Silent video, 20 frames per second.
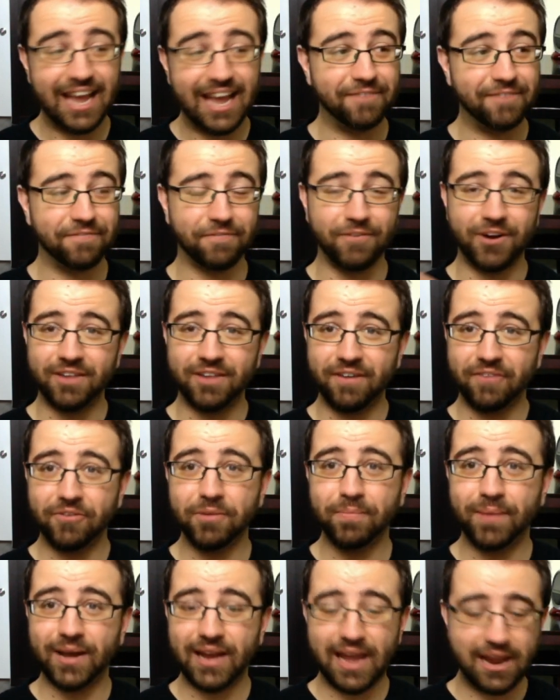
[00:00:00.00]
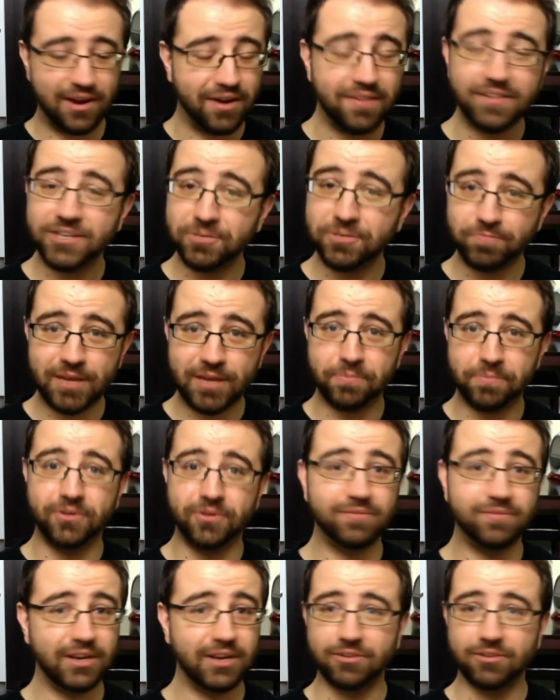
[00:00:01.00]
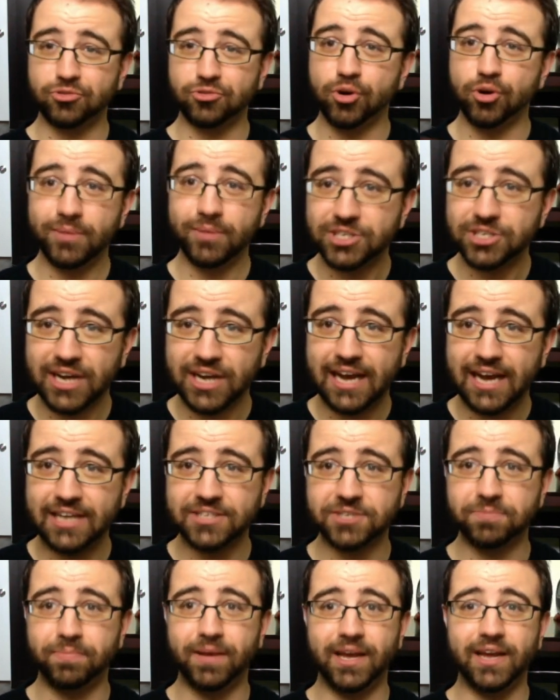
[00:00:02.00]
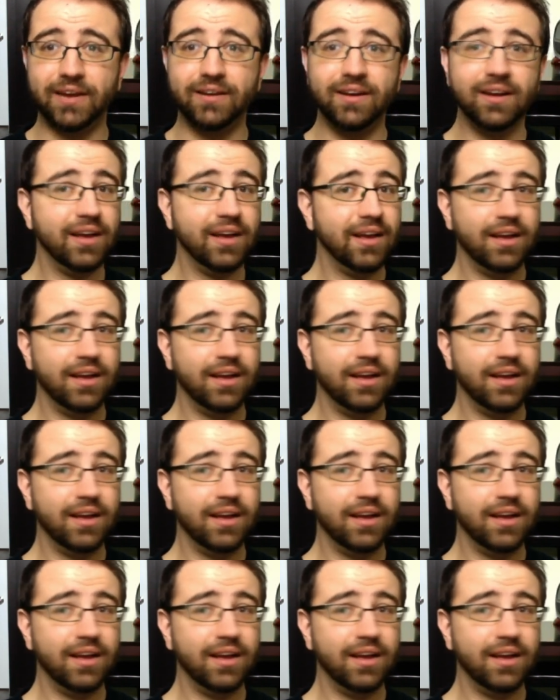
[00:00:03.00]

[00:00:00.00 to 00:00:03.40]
in front of everybody and all these people, you know, Tormund Giantsbane,